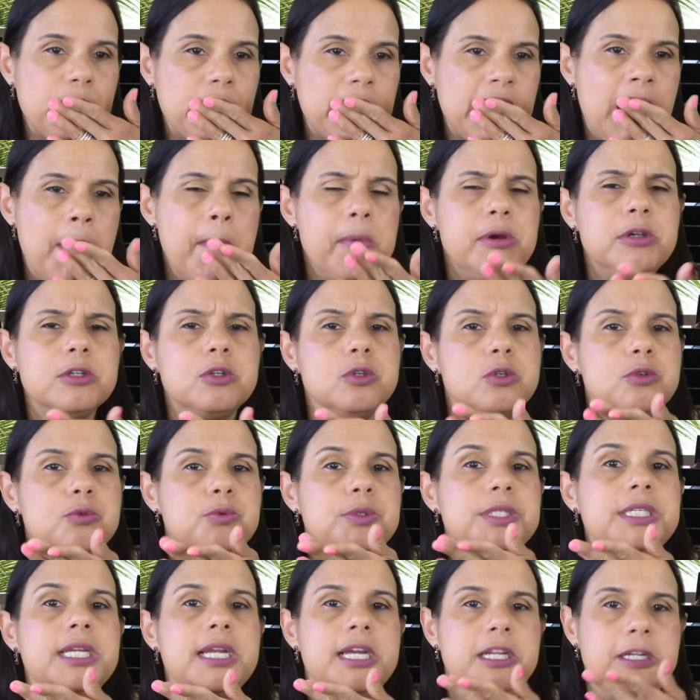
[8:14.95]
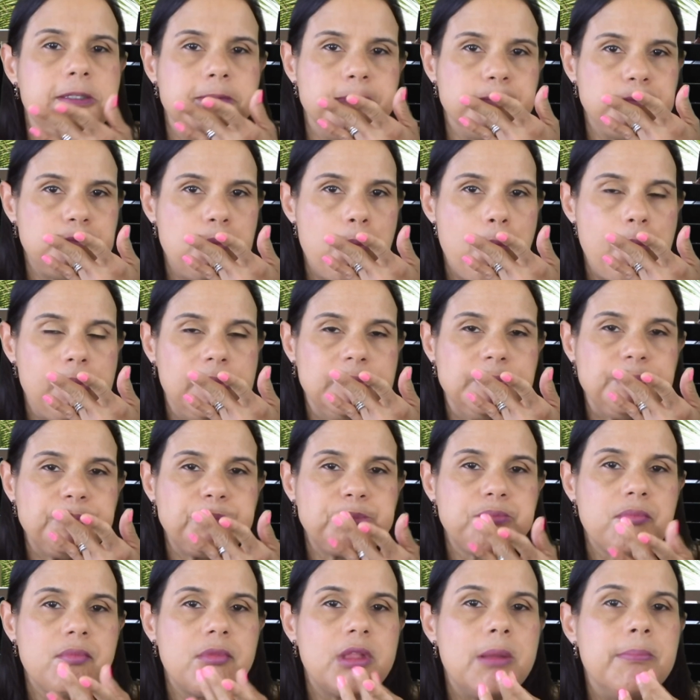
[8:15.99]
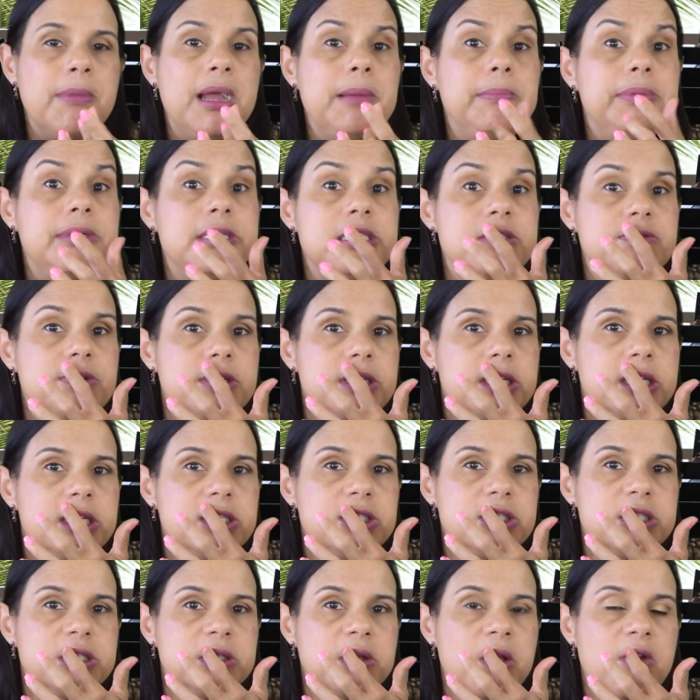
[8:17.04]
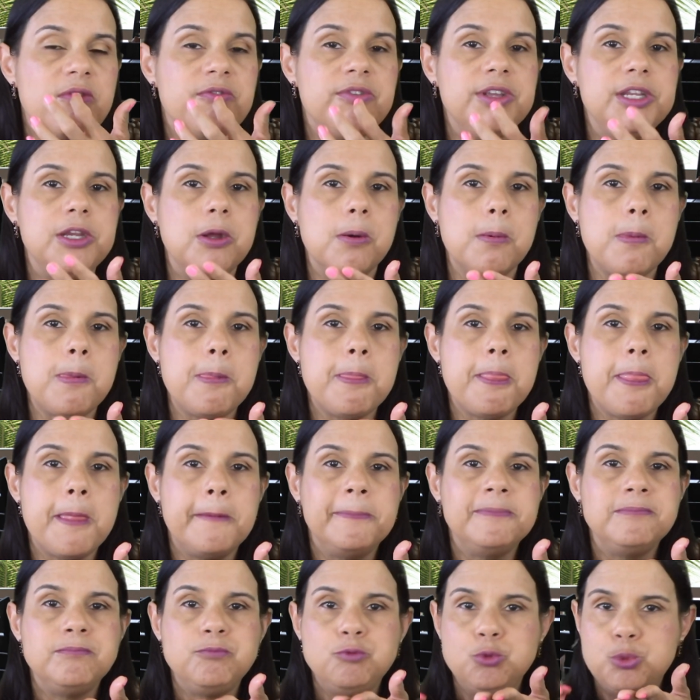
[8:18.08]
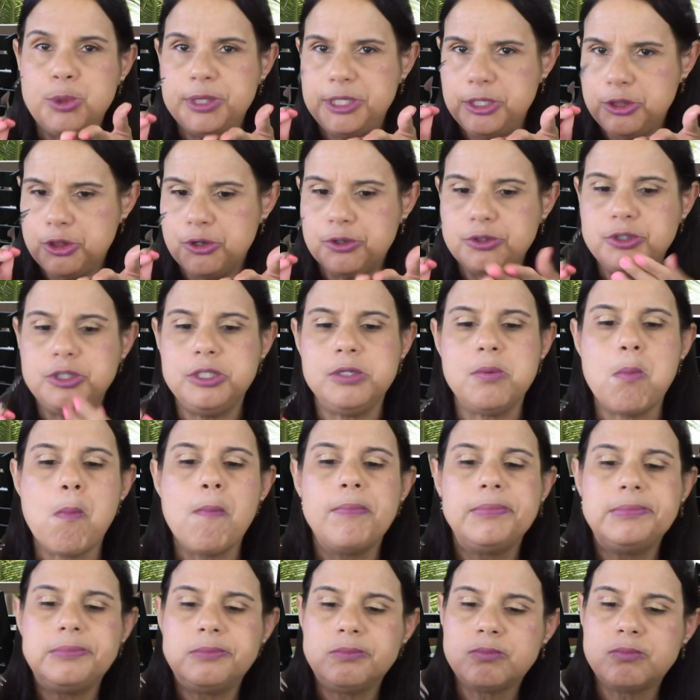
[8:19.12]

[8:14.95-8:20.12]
I'm going to go re-edit my Belize vacation video. 2013.